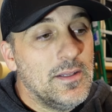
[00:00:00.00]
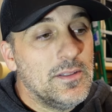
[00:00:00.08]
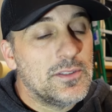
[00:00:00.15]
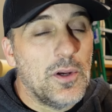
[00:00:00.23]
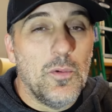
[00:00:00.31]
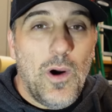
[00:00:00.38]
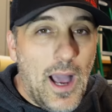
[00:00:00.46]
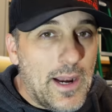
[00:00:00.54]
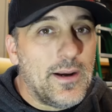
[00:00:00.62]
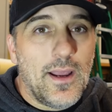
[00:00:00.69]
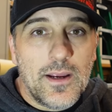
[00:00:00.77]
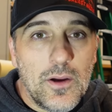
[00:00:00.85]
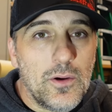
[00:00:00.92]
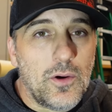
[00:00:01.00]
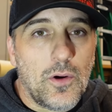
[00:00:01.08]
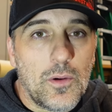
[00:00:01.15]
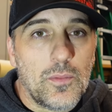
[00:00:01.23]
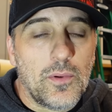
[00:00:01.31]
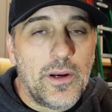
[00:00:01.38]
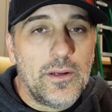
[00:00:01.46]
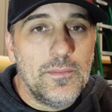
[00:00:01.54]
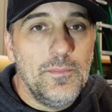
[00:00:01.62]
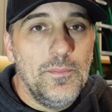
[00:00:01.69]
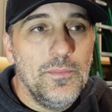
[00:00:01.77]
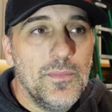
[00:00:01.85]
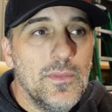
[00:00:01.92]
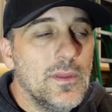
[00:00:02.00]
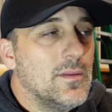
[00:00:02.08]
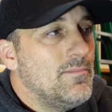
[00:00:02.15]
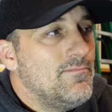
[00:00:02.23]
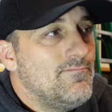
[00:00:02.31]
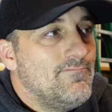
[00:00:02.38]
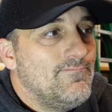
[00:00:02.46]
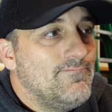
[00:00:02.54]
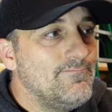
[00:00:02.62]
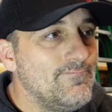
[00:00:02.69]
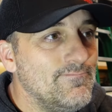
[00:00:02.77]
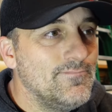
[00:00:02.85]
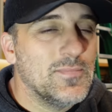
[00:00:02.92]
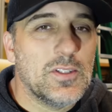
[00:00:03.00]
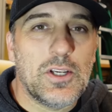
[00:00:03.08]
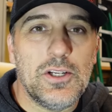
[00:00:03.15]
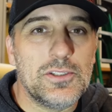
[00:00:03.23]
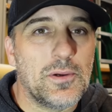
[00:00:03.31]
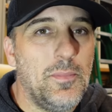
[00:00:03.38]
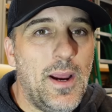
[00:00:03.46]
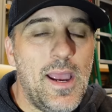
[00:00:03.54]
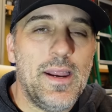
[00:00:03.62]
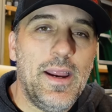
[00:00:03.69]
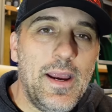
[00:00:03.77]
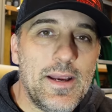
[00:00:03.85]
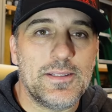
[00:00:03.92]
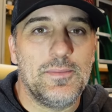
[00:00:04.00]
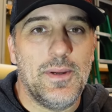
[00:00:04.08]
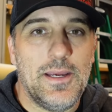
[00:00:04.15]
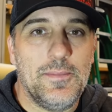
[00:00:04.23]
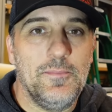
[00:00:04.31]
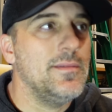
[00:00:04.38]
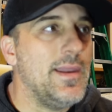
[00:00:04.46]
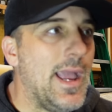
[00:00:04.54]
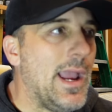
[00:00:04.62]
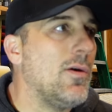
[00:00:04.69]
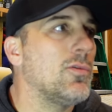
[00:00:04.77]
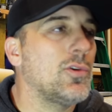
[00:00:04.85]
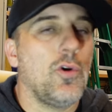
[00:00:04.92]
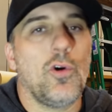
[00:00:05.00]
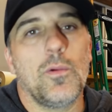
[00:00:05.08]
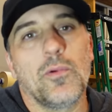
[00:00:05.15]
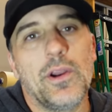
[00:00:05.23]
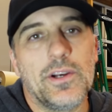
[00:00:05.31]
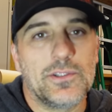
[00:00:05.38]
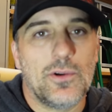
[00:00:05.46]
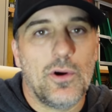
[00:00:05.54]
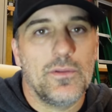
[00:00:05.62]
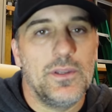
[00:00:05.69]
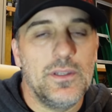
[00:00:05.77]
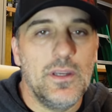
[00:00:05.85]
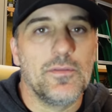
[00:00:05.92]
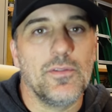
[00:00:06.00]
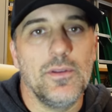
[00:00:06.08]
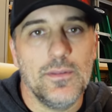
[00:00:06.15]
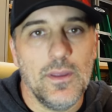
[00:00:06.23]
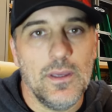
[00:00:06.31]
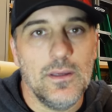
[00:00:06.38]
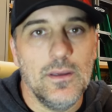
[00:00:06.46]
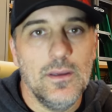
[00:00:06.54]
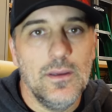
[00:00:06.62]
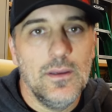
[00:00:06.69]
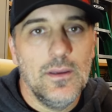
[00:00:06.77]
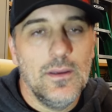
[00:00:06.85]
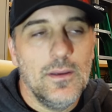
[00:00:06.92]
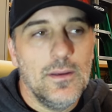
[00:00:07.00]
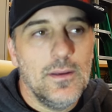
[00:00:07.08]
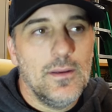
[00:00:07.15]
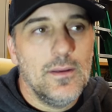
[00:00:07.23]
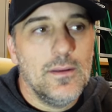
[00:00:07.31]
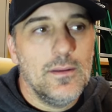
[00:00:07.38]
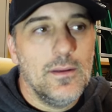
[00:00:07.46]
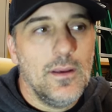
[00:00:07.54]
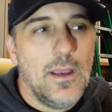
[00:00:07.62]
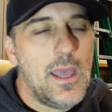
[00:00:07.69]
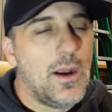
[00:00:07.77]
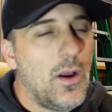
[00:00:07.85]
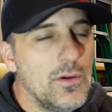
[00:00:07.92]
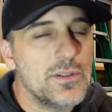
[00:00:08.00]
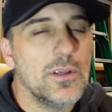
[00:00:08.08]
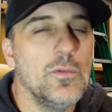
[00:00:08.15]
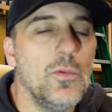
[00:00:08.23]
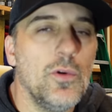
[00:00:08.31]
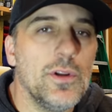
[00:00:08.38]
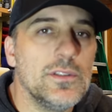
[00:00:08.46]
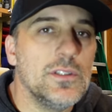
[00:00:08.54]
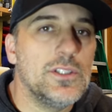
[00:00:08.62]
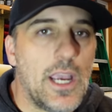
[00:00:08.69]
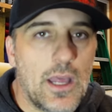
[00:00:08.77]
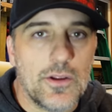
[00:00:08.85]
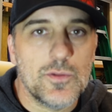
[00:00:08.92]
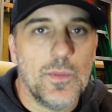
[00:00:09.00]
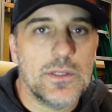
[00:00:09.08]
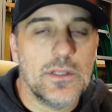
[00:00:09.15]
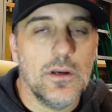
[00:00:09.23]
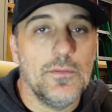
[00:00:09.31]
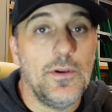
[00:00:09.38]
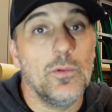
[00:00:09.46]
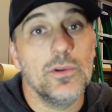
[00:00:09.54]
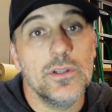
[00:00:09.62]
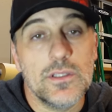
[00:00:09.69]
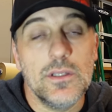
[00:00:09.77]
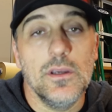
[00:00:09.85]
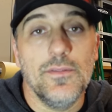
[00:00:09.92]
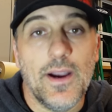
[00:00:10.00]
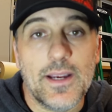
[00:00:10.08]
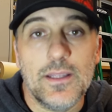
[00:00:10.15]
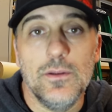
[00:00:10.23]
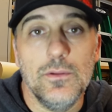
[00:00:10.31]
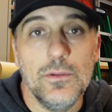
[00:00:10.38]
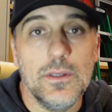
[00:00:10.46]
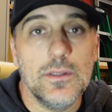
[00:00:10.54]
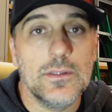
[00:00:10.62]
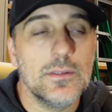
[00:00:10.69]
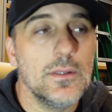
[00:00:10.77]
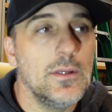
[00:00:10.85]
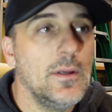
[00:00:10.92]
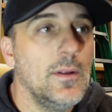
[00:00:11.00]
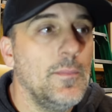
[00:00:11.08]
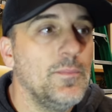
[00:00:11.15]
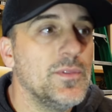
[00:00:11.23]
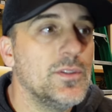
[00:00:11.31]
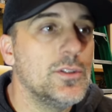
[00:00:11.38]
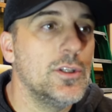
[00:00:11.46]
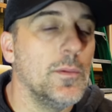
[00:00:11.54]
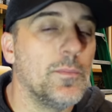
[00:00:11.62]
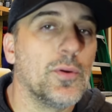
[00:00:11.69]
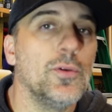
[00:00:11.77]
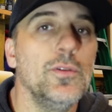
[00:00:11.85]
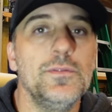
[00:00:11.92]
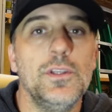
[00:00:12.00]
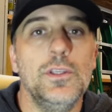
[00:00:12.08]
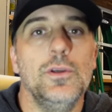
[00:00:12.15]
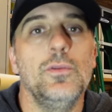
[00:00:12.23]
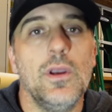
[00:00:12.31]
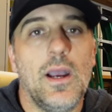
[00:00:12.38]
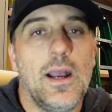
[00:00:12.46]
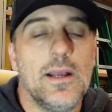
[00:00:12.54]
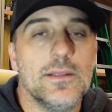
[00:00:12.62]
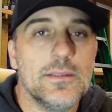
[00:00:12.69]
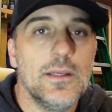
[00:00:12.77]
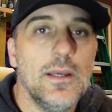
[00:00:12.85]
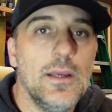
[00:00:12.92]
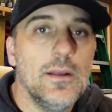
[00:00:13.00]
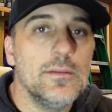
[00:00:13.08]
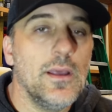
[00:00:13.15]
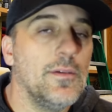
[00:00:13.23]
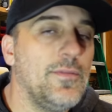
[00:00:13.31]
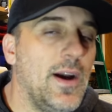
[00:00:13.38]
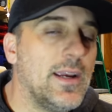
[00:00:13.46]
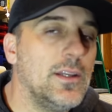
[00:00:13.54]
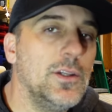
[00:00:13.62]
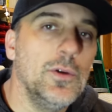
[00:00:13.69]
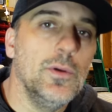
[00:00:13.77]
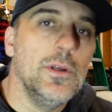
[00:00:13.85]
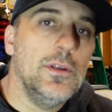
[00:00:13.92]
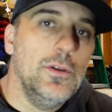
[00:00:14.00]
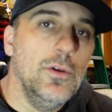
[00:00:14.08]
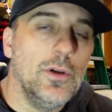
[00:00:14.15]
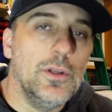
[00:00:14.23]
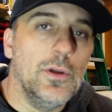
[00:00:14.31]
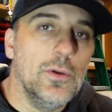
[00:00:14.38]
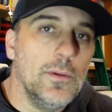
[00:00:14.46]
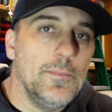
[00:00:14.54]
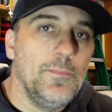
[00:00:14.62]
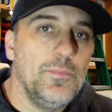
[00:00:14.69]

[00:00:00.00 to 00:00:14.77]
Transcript: So, why did I go carbureted? Because they're badass, man. Now, carburetors are the different thing. And I also wanted to challenge myself. I wanted to see if I could do this to prove to you guys that if I can do it, you can do it.